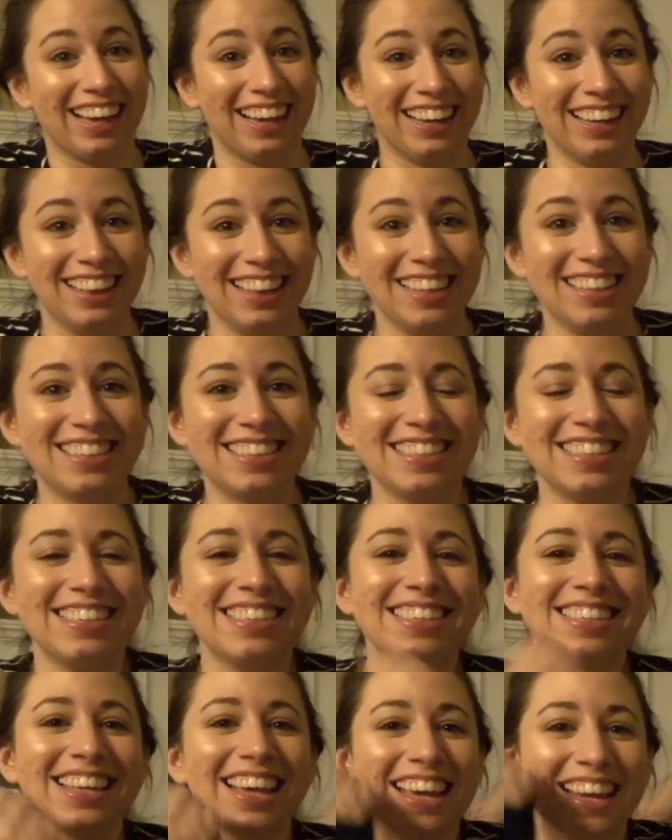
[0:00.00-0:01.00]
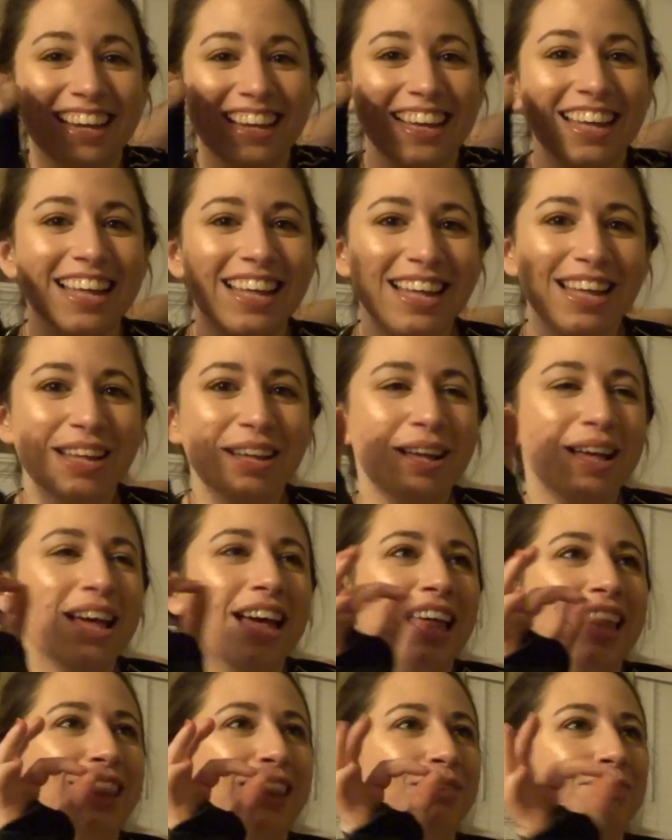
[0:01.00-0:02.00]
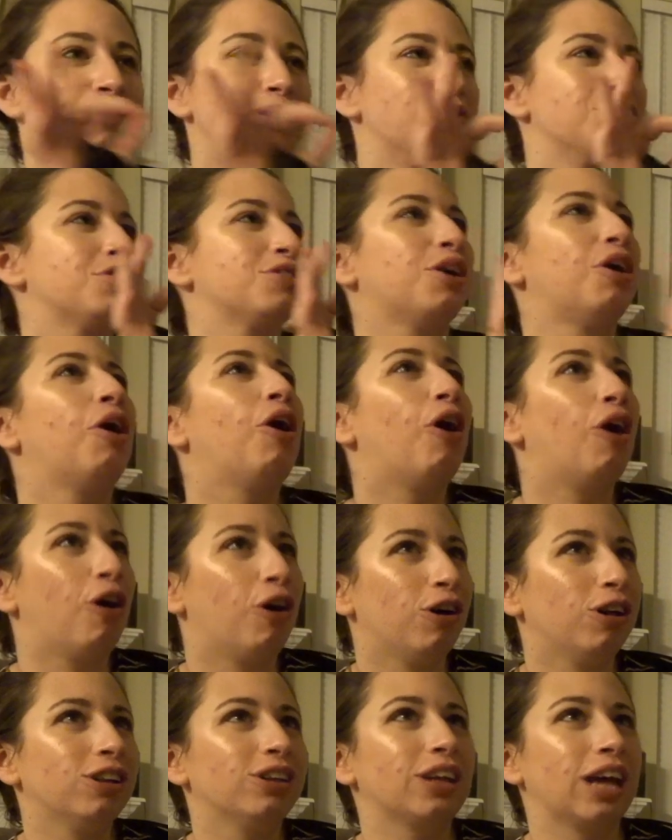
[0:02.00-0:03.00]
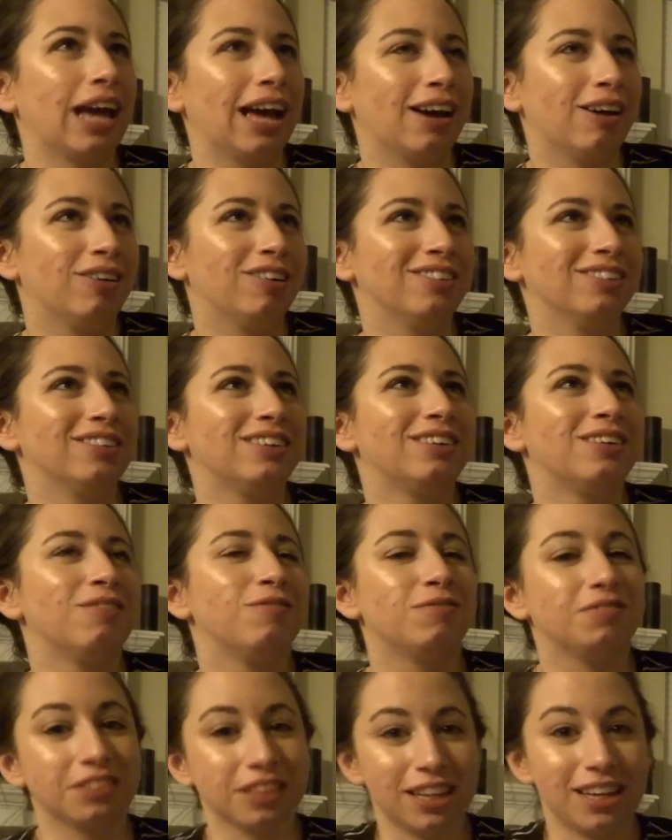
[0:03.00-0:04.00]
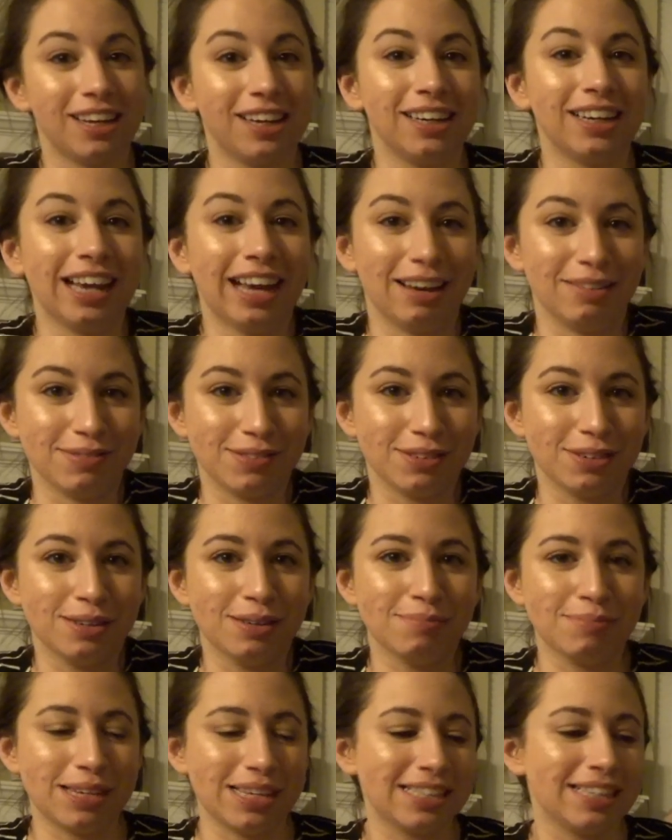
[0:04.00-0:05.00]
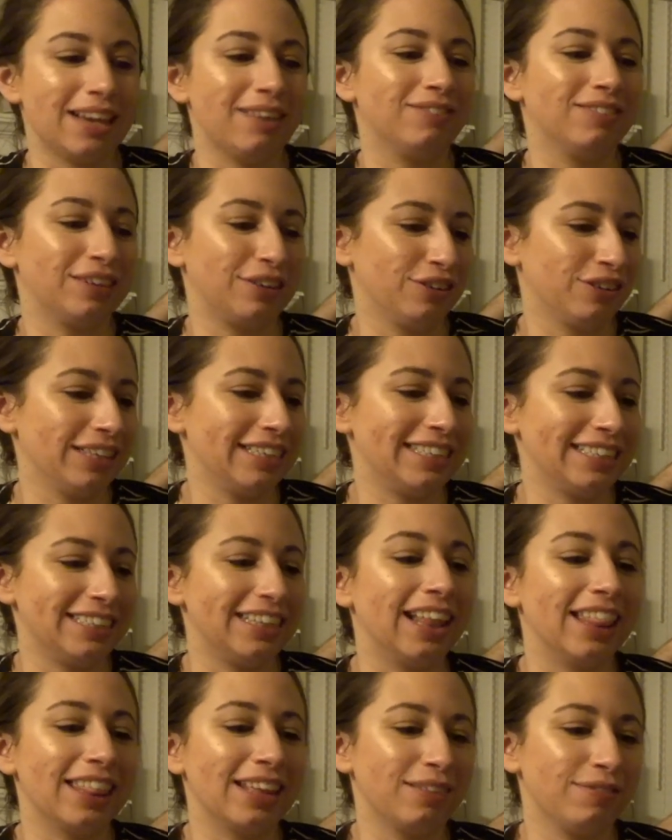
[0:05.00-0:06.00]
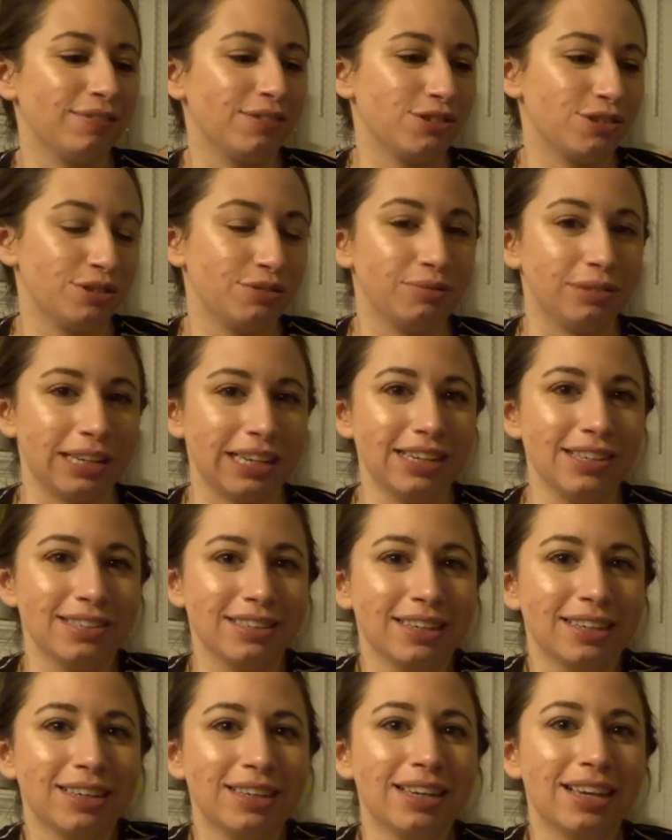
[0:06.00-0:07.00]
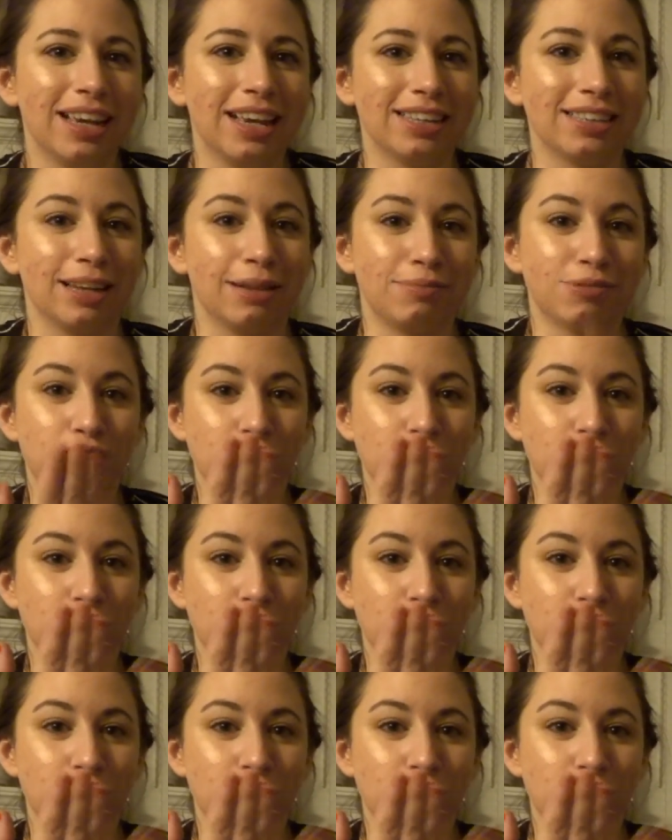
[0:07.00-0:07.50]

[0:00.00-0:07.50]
This is like the most hauled out vlog ever, because I've literally done nothing for 2 weeks except